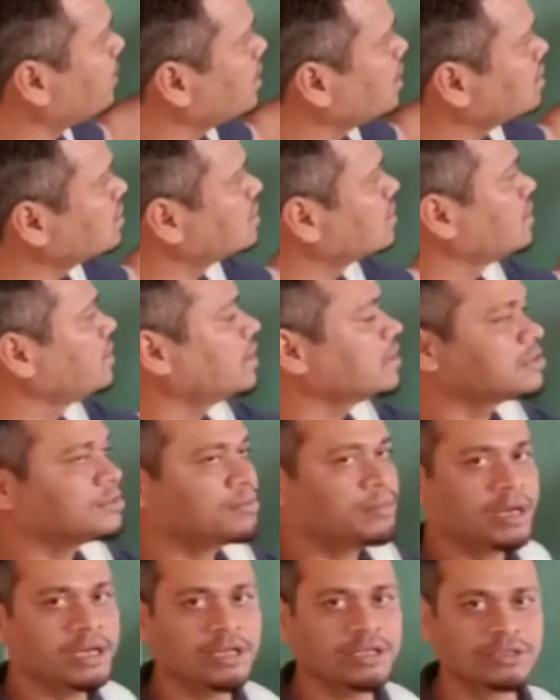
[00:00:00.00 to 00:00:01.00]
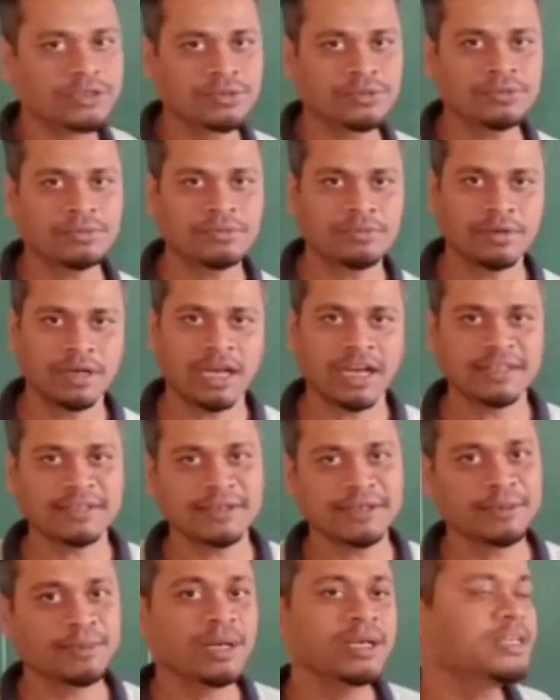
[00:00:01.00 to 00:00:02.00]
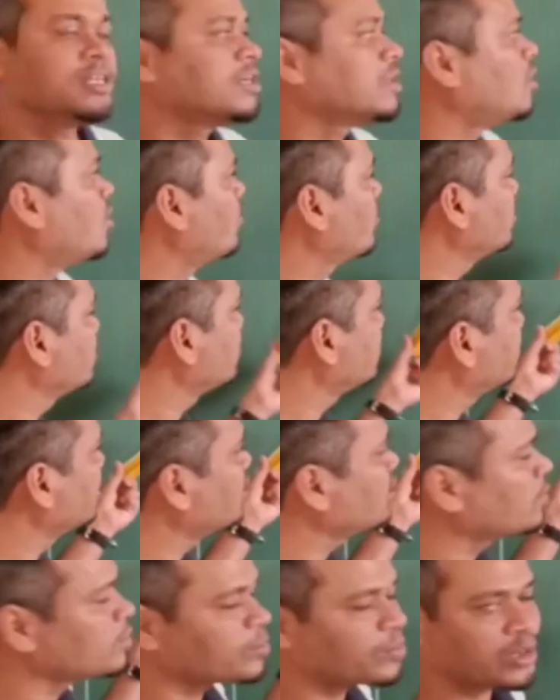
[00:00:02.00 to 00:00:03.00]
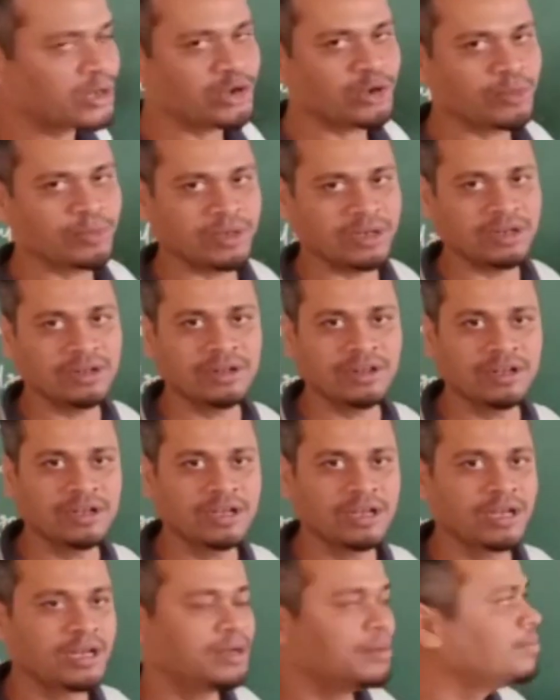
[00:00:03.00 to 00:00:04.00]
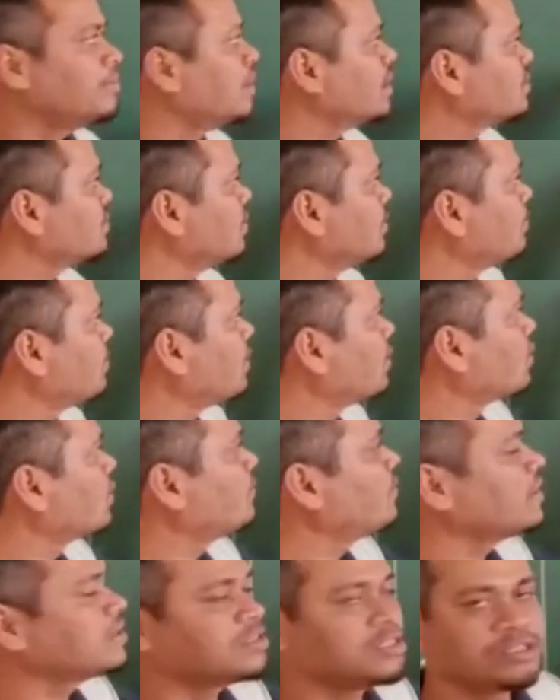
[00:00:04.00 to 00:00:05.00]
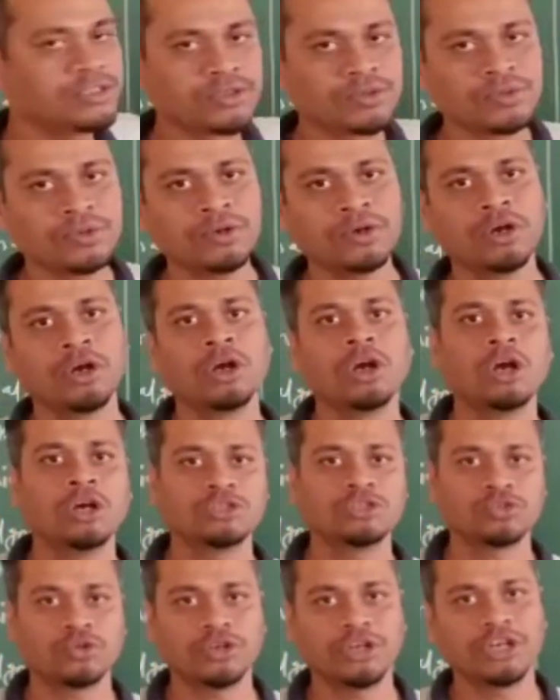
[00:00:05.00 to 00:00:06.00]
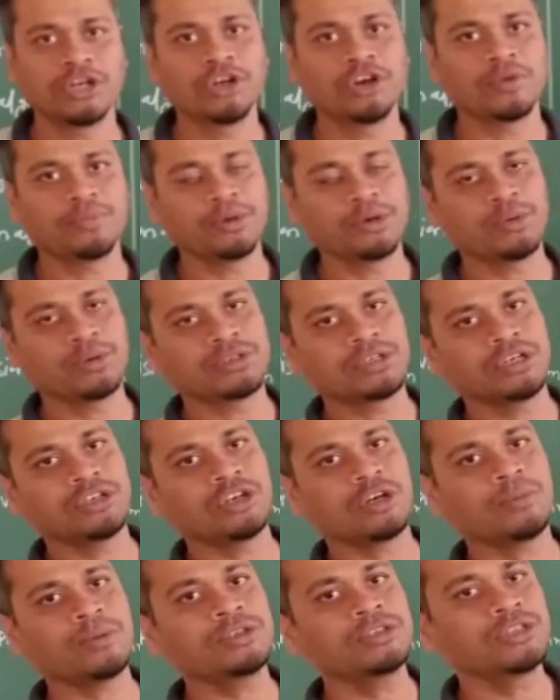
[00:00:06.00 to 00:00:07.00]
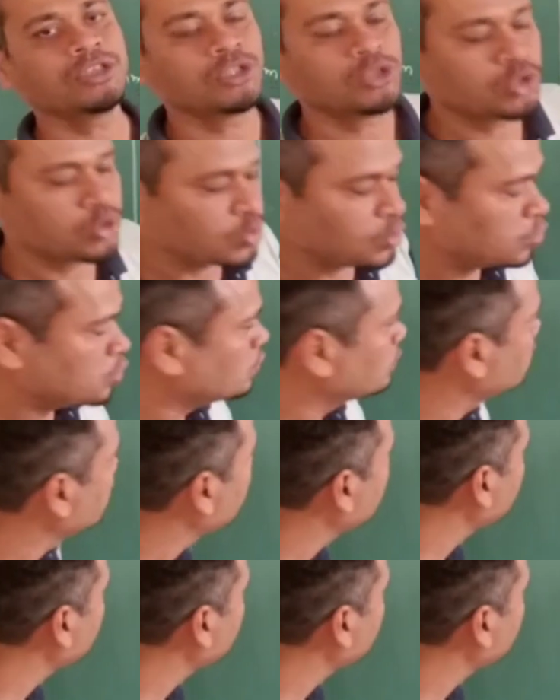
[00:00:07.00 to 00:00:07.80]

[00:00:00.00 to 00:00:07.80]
minus 3x minus 2. As a reminder, how much is the degree of the polynomial? Maximum power of x is 2. So degree of equation is how much? 2.